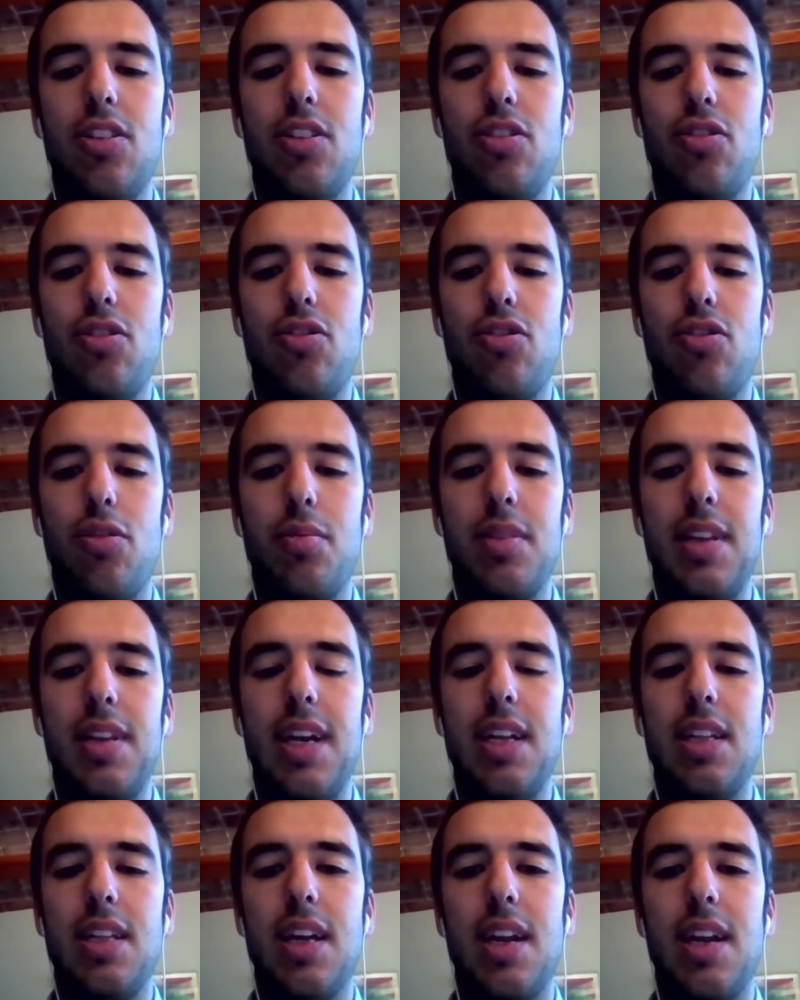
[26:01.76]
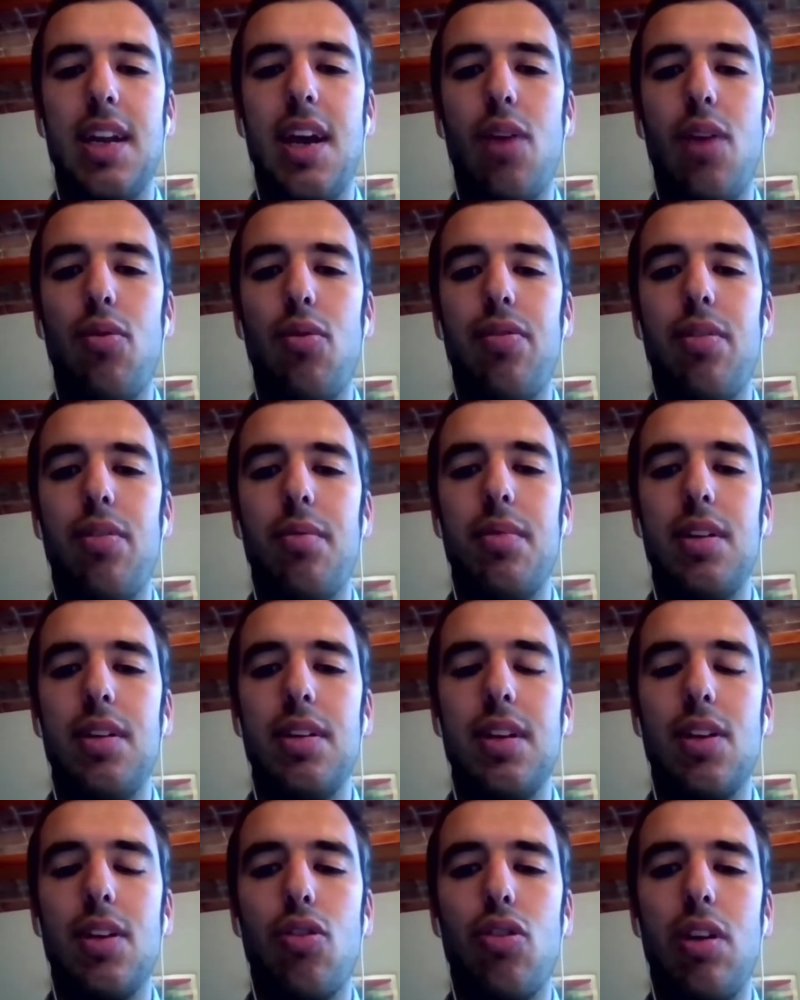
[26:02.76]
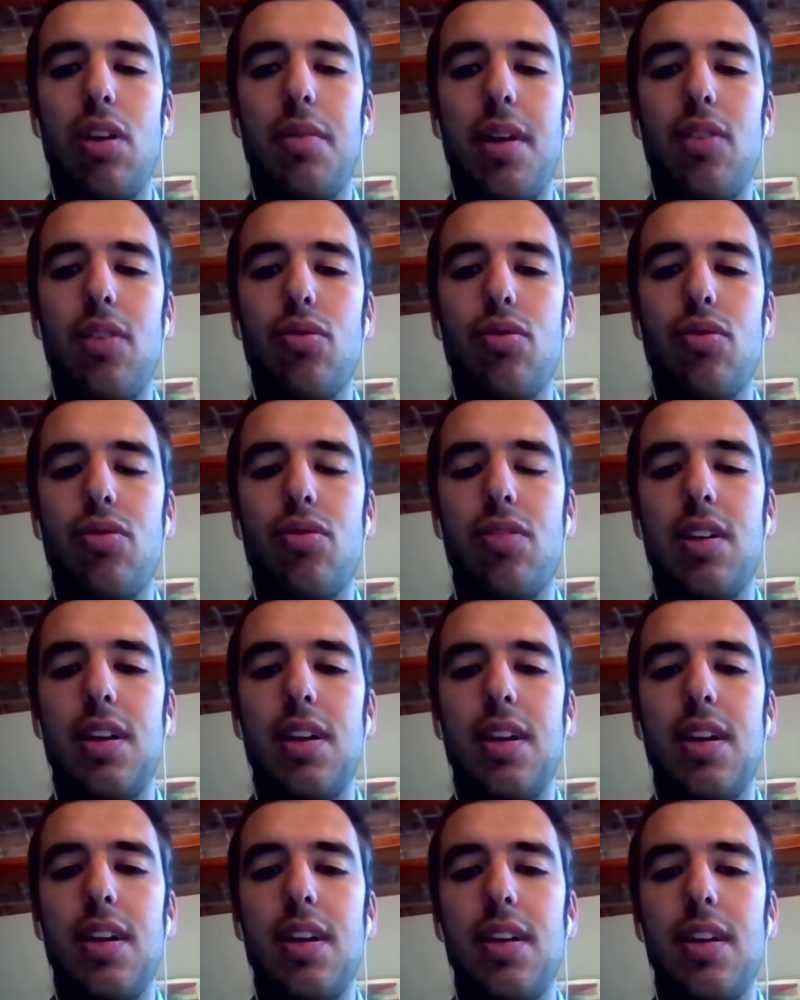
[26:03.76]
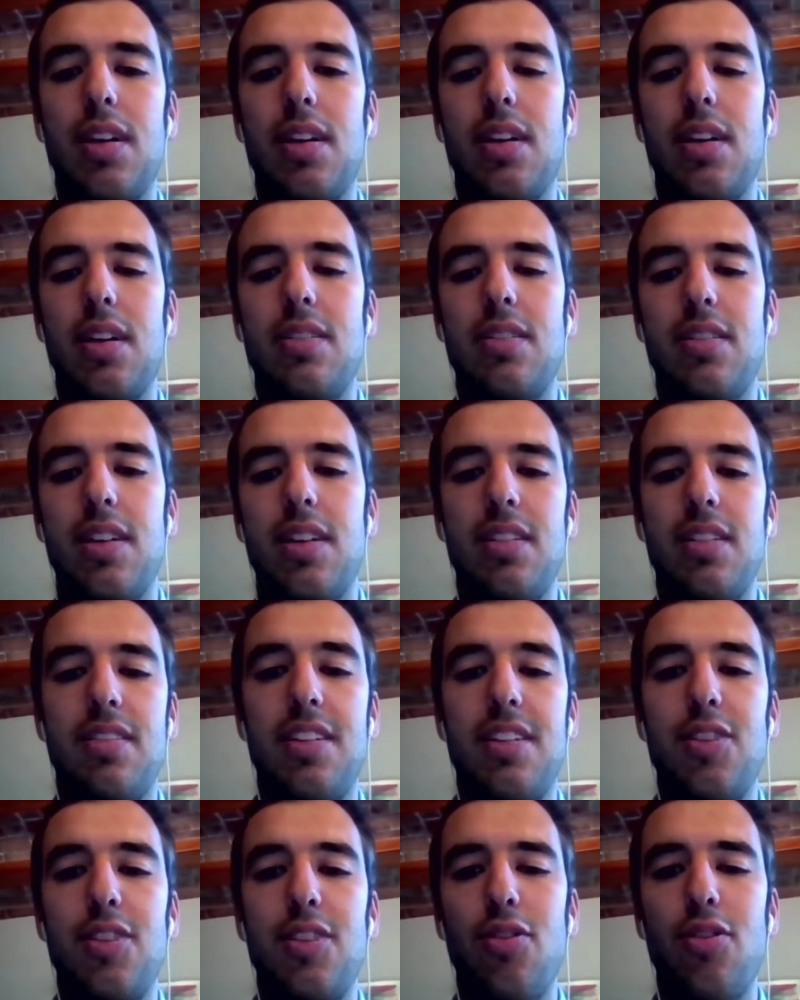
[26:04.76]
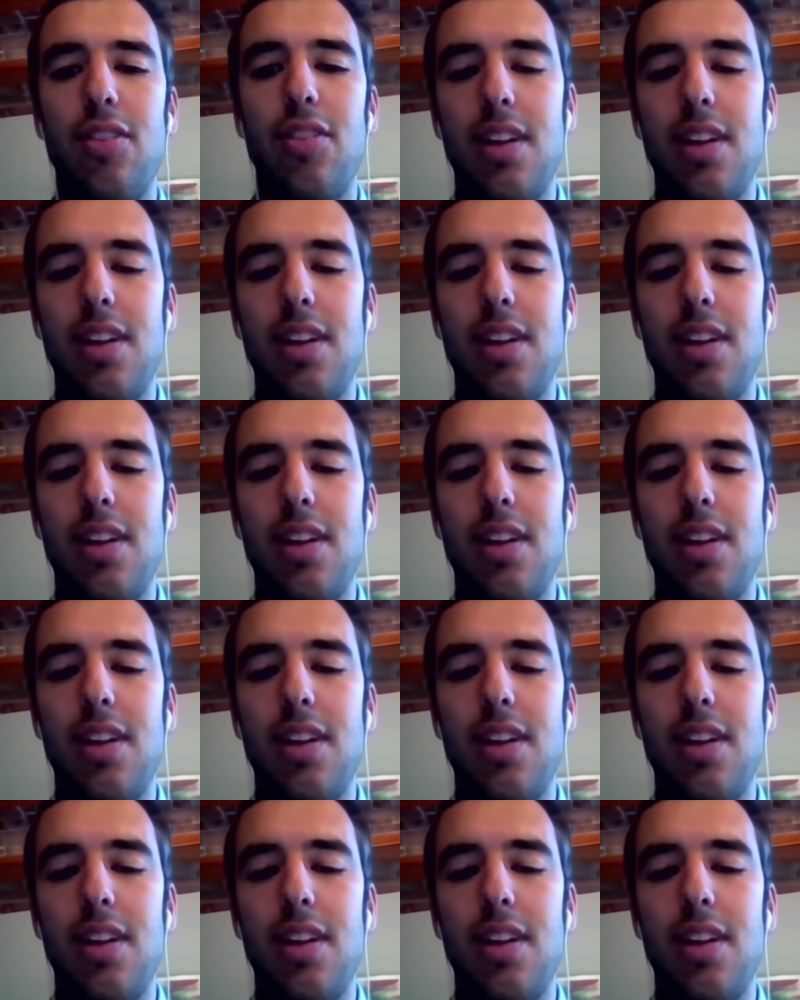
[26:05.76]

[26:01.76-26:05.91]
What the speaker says: some data now from in the coronavirus, let's say, season.